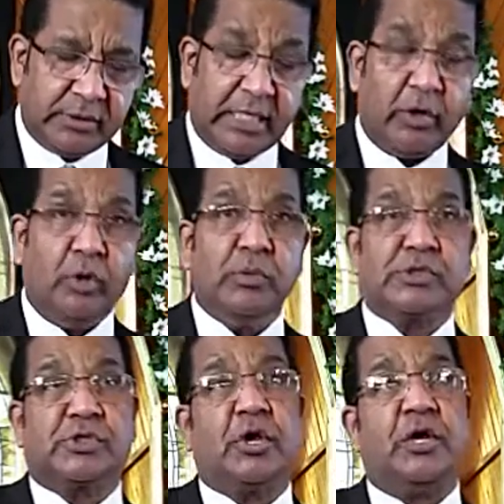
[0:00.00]
that
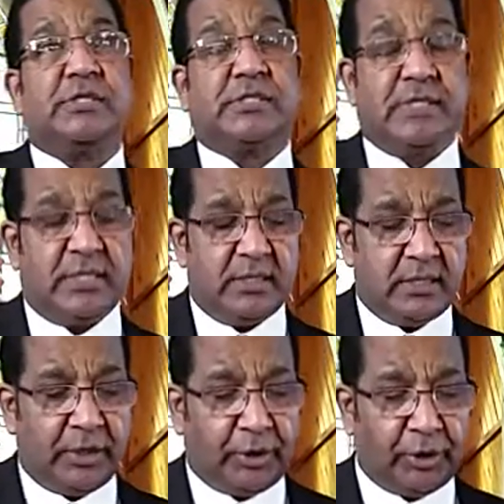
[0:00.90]
almost cost
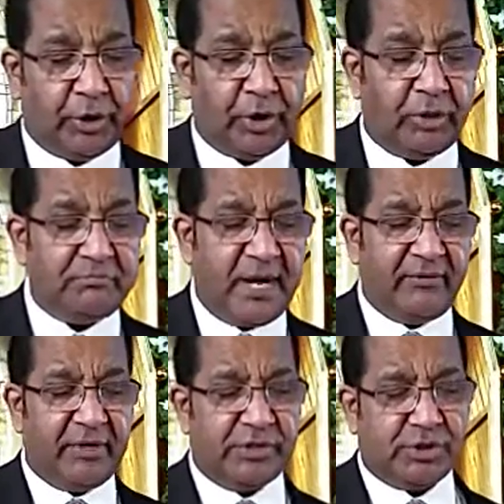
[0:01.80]
her
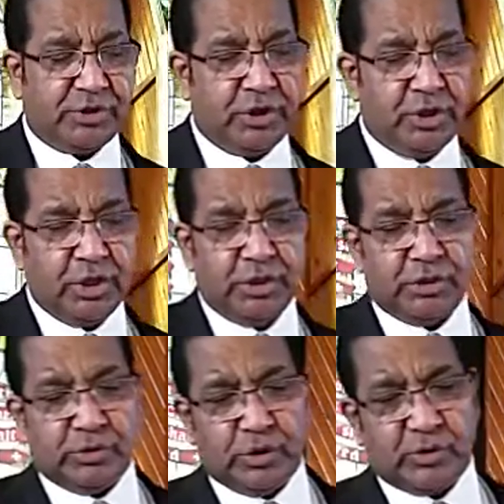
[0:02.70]
marriage
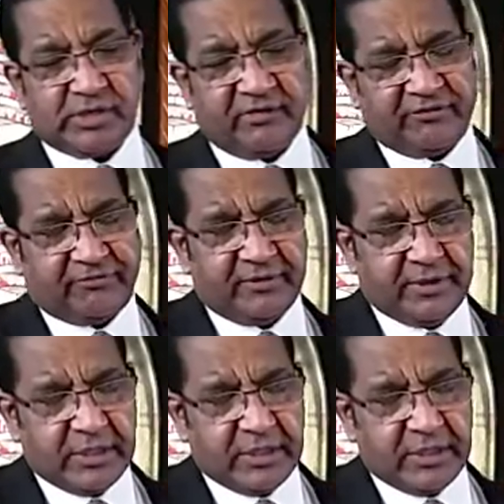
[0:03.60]
to Joseph.